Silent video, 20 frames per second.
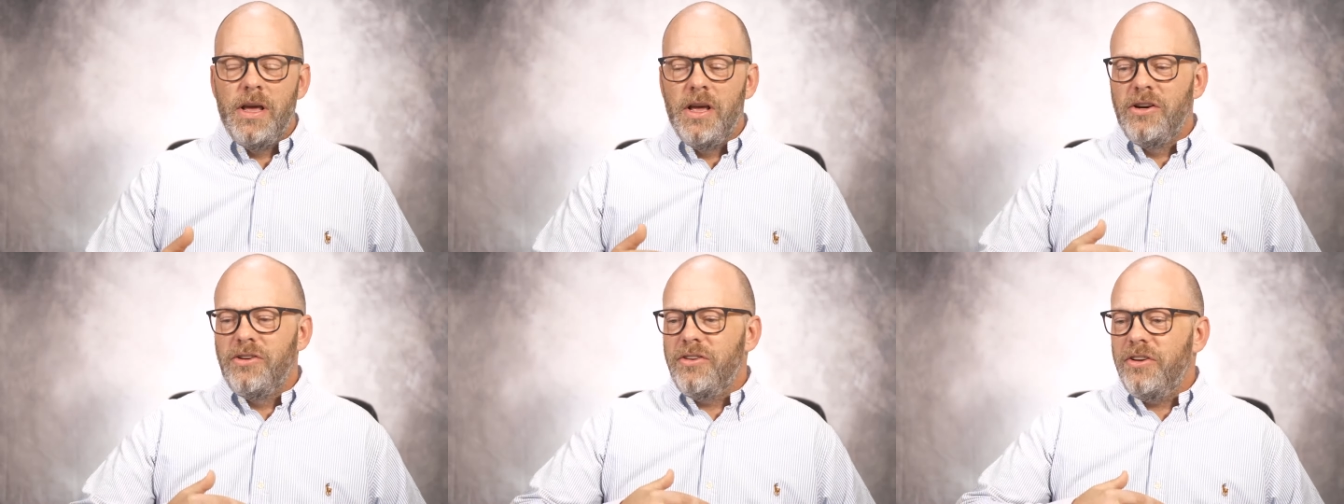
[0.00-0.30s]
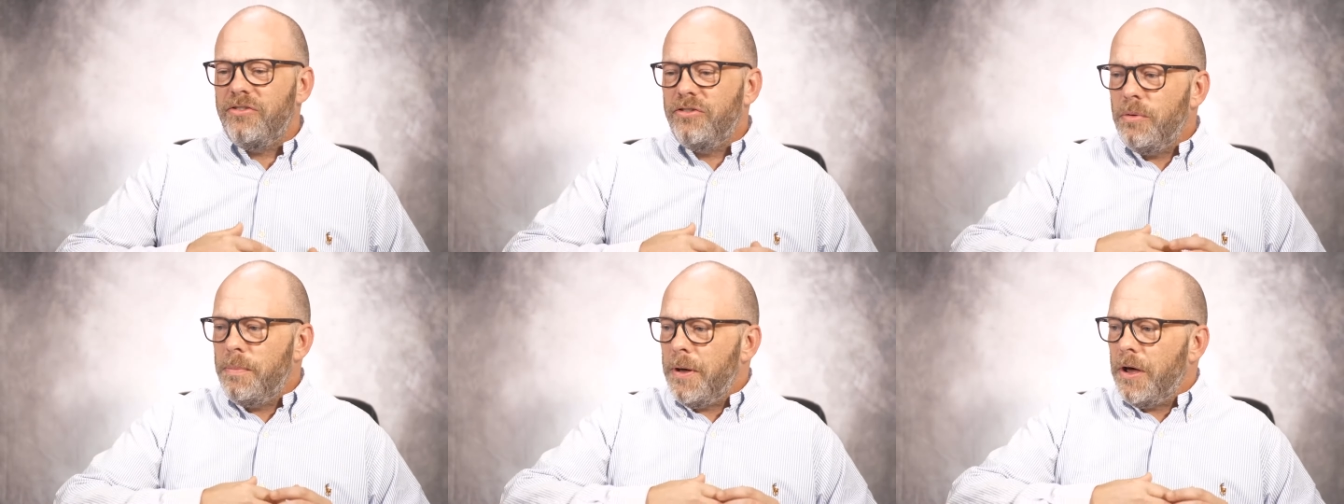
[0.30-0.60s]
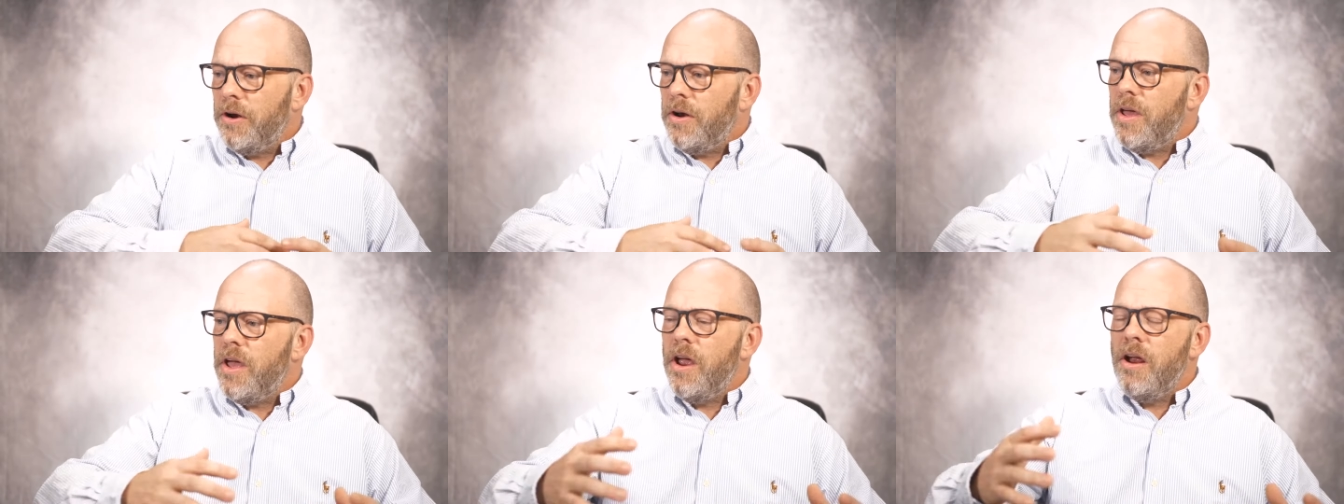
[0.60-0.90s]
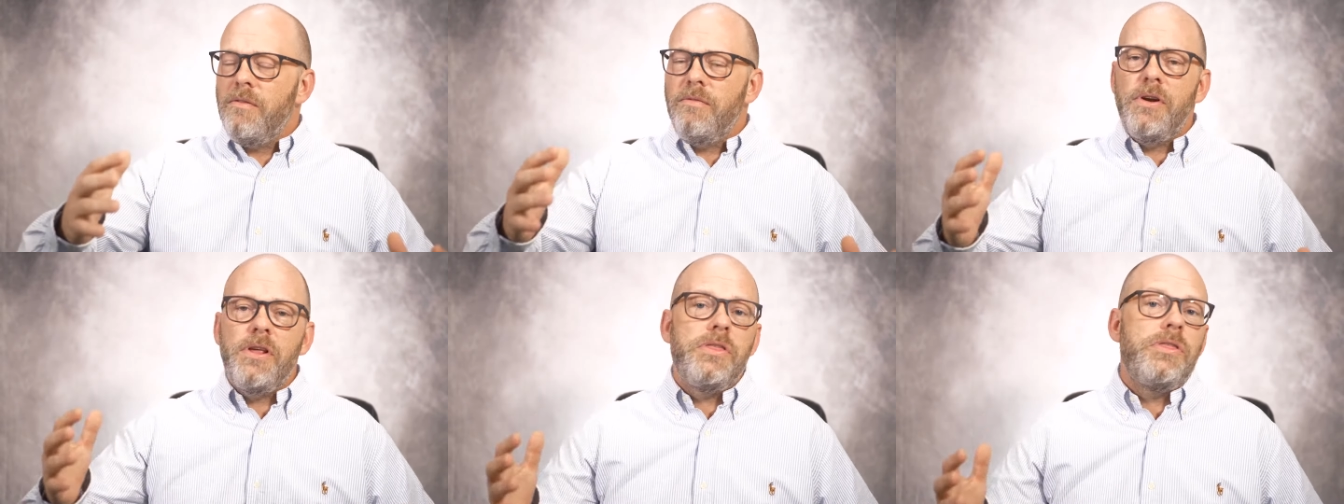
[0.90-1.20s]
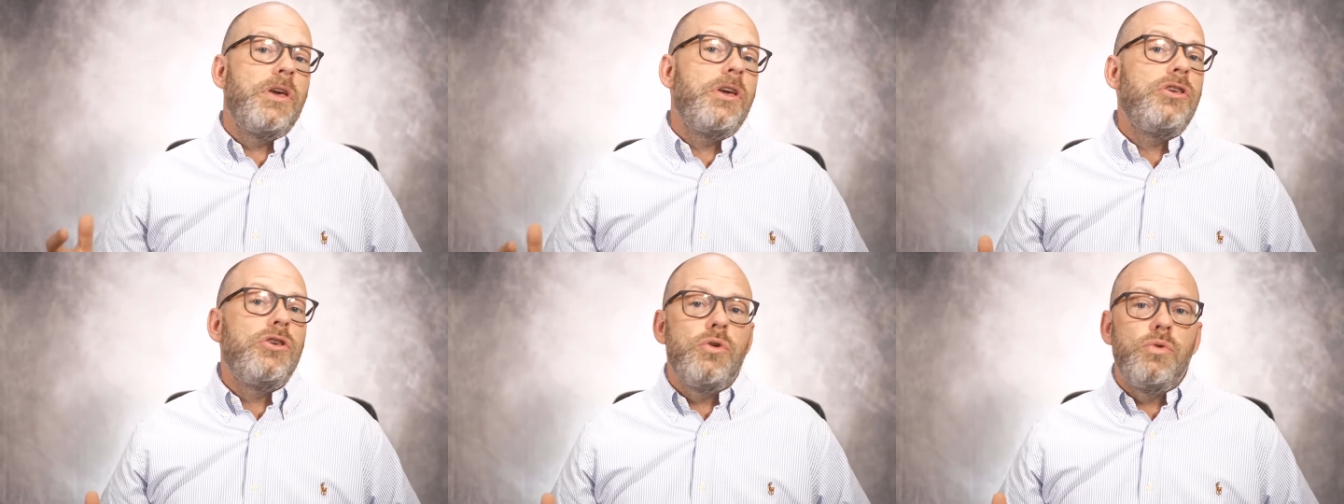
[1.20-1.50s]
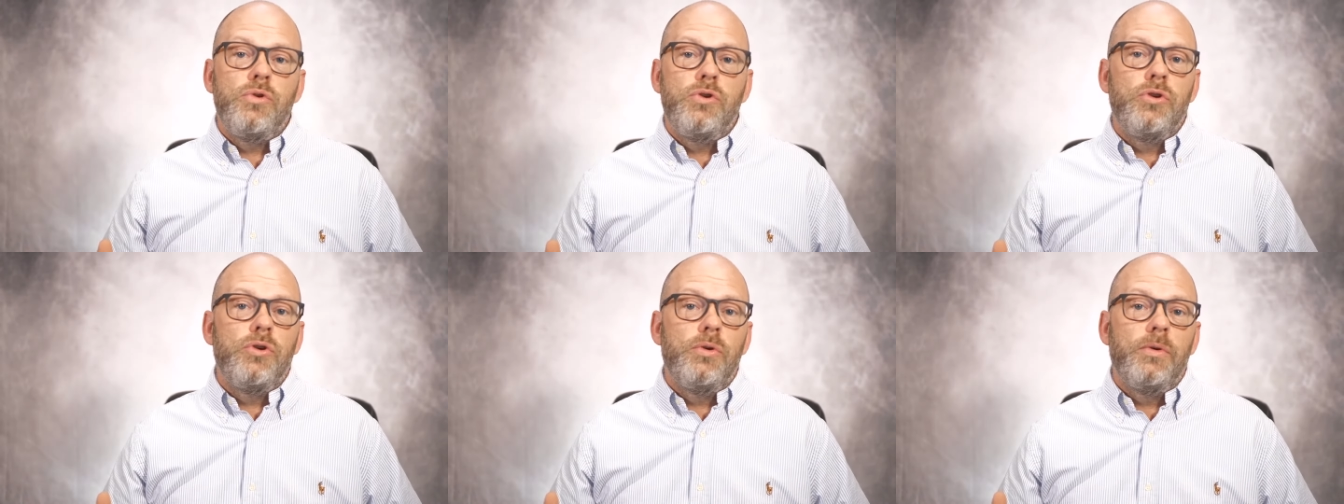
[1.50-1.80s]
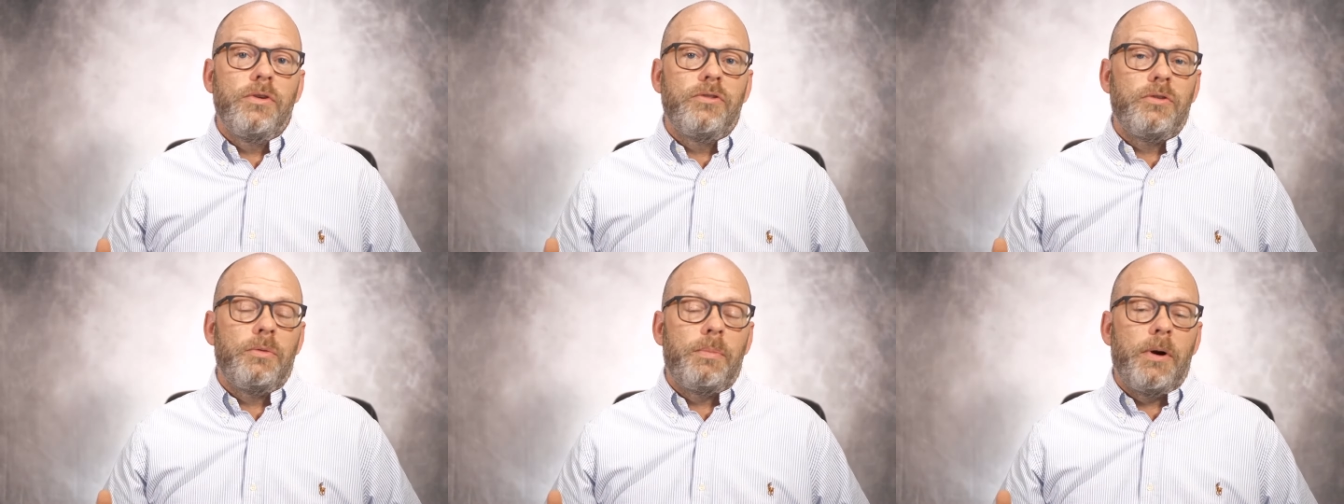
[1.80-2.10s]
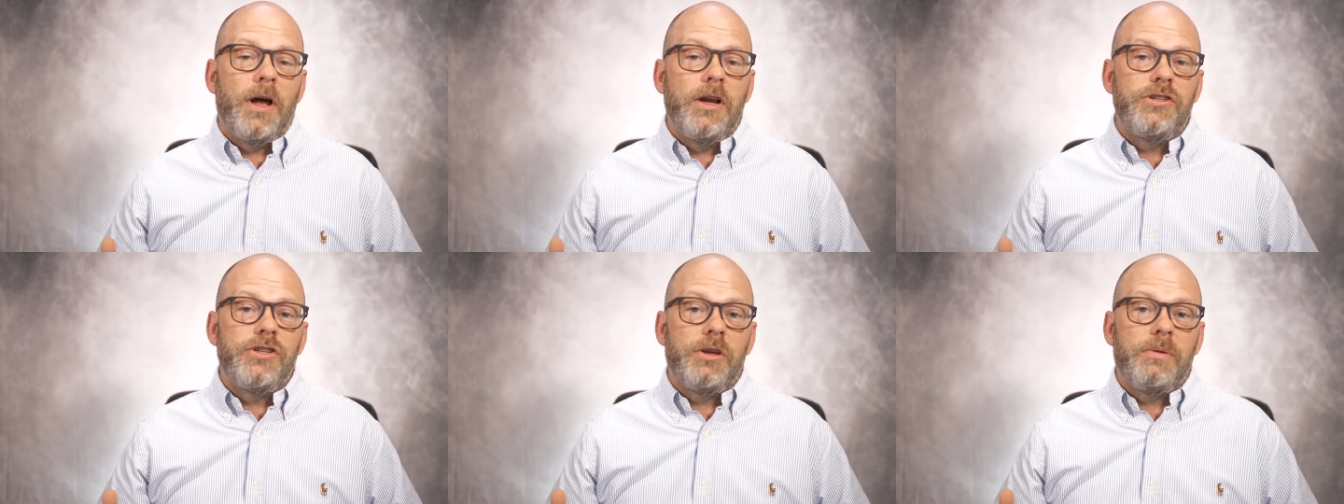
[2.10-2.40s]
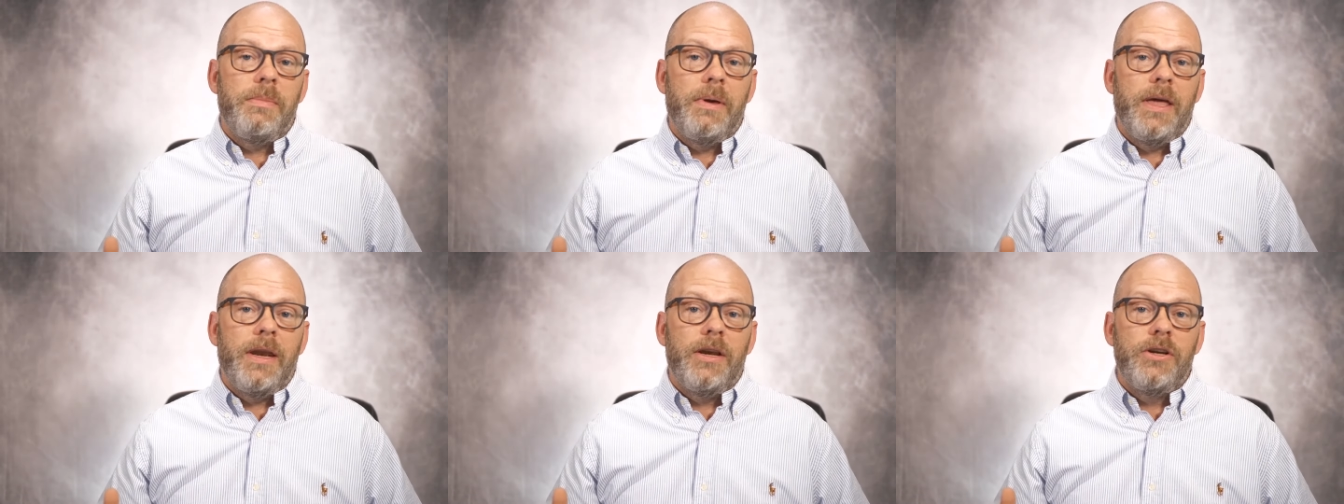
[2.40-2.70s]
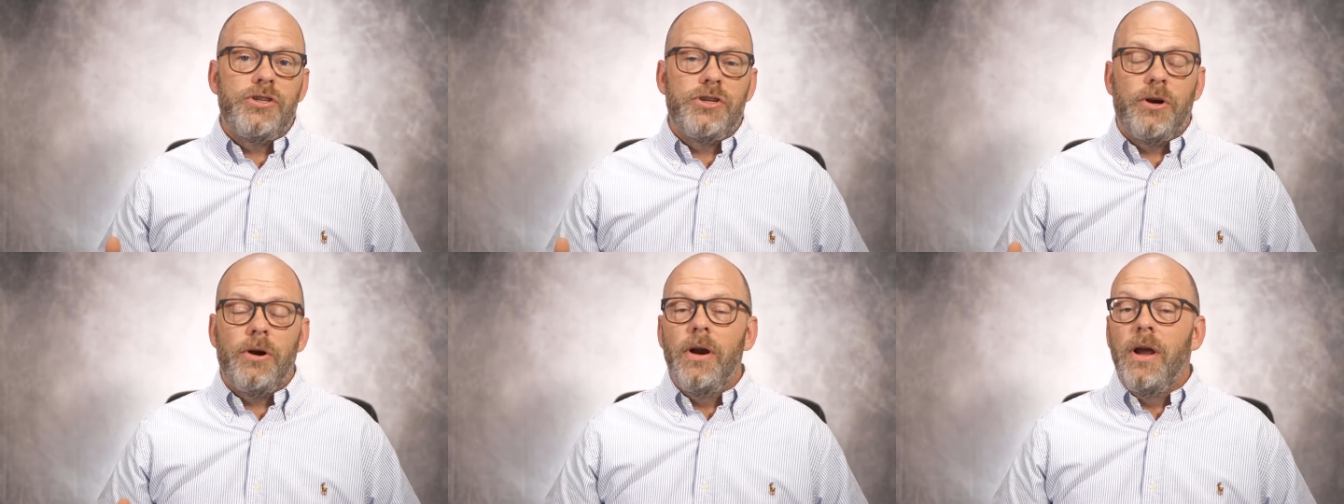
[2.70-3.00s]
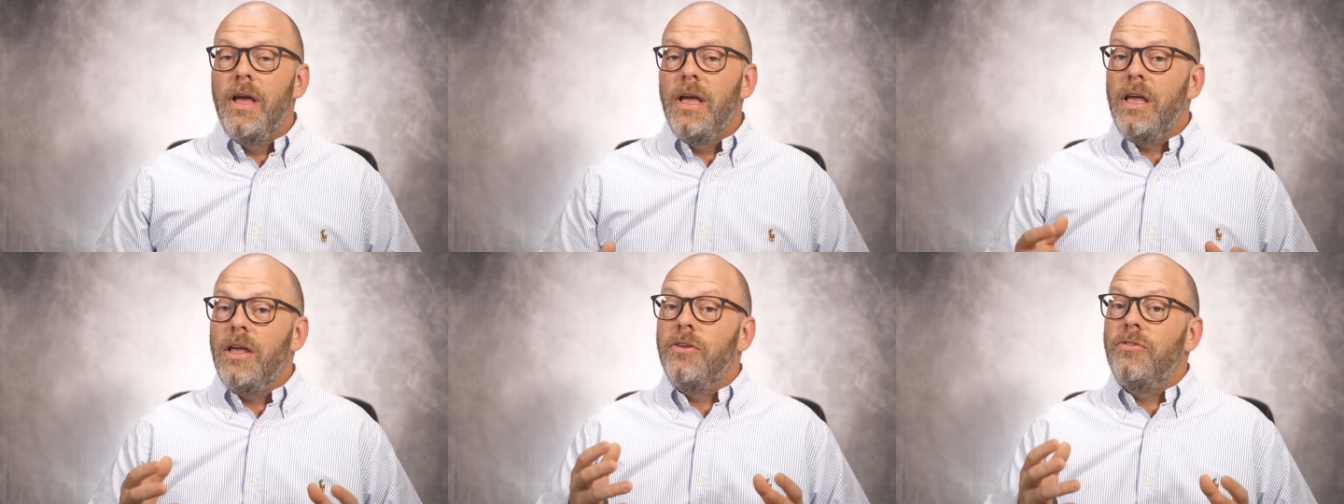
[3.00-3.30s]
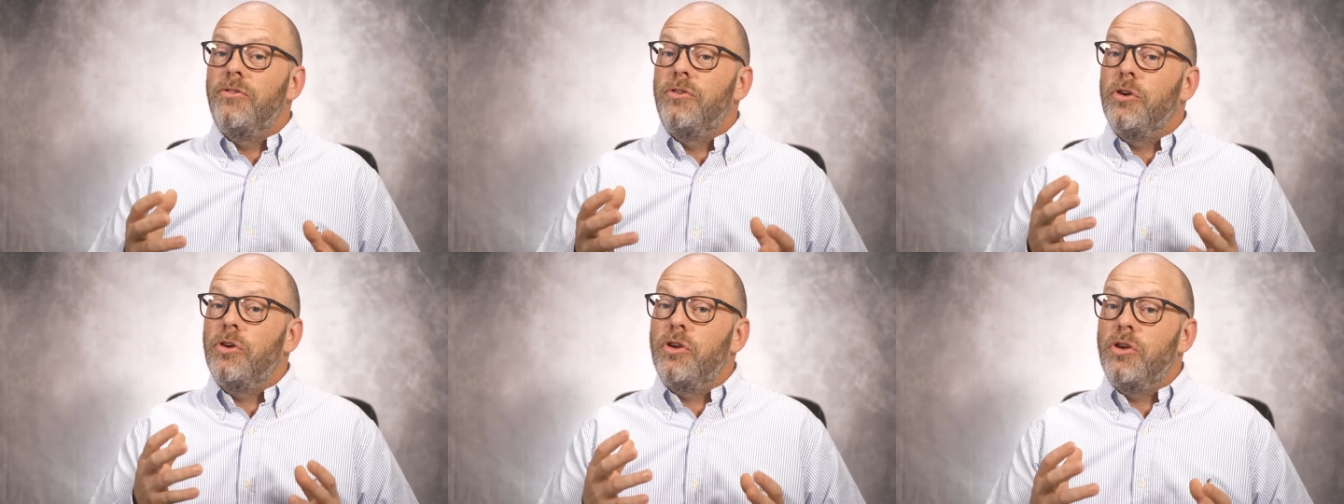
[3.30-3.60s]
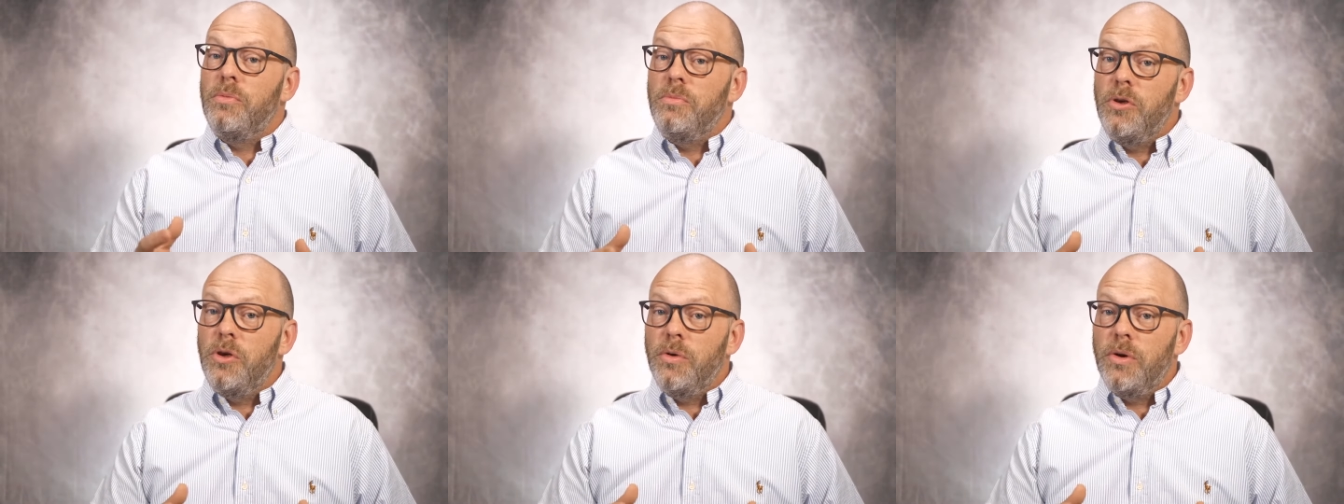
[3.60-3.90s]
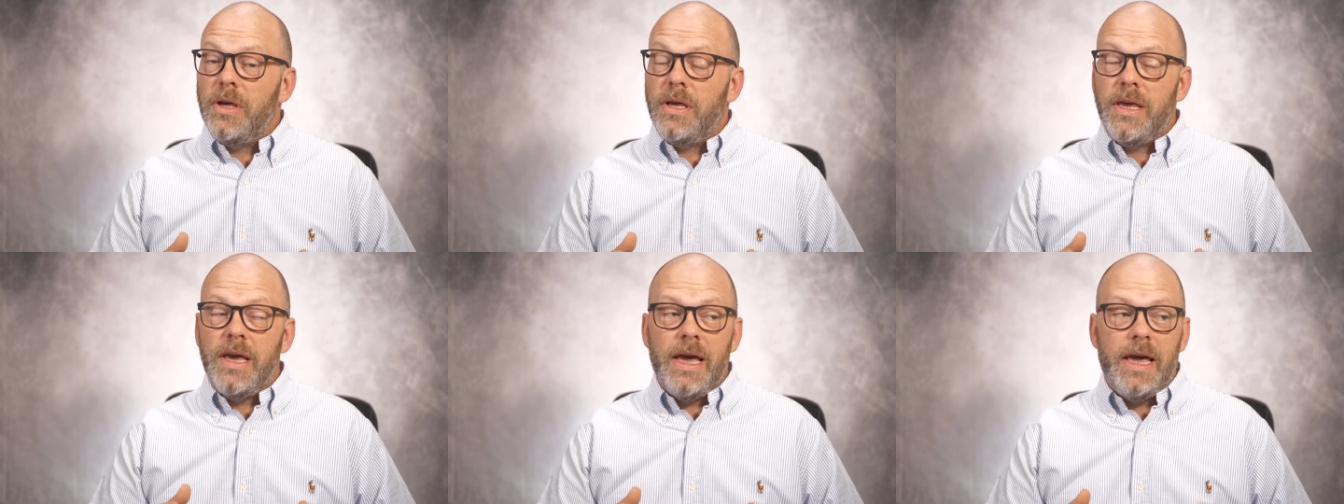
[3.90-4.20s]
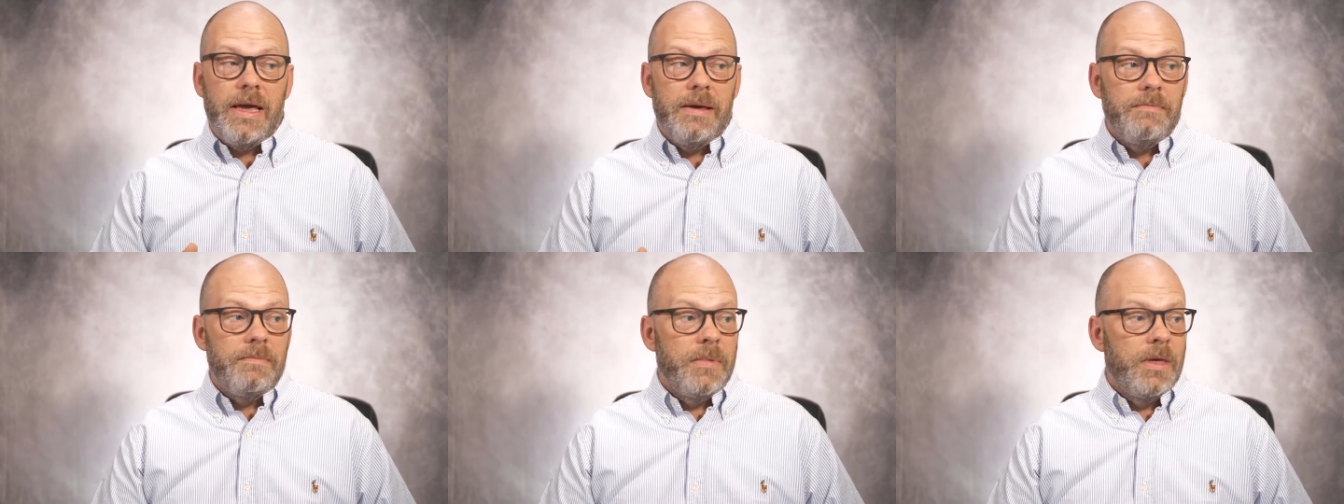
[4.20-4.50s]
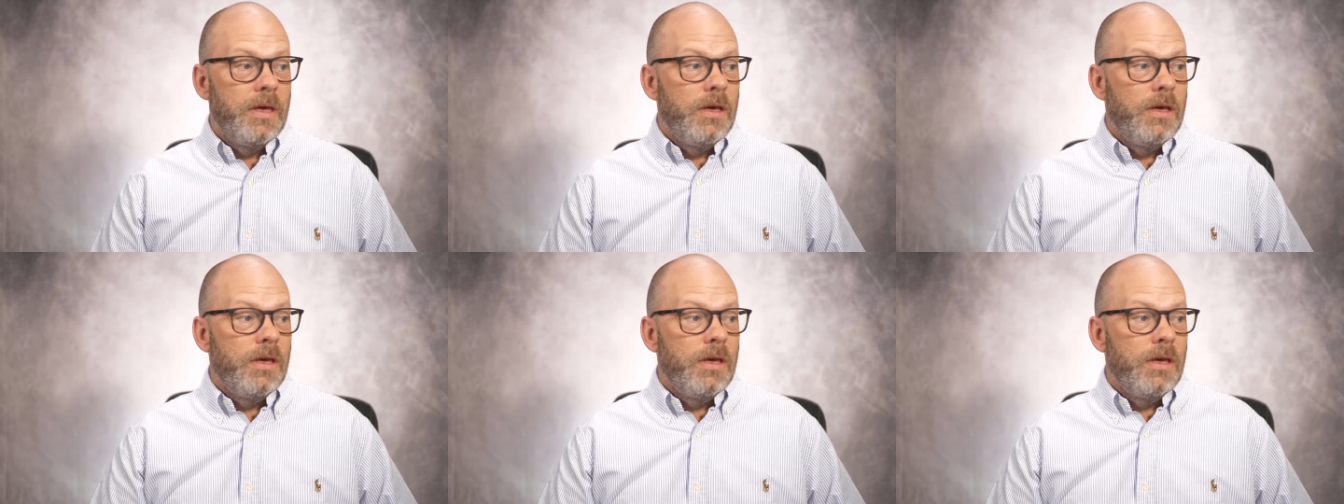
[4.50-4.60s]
Just about everything you do as a project manager is to communicate.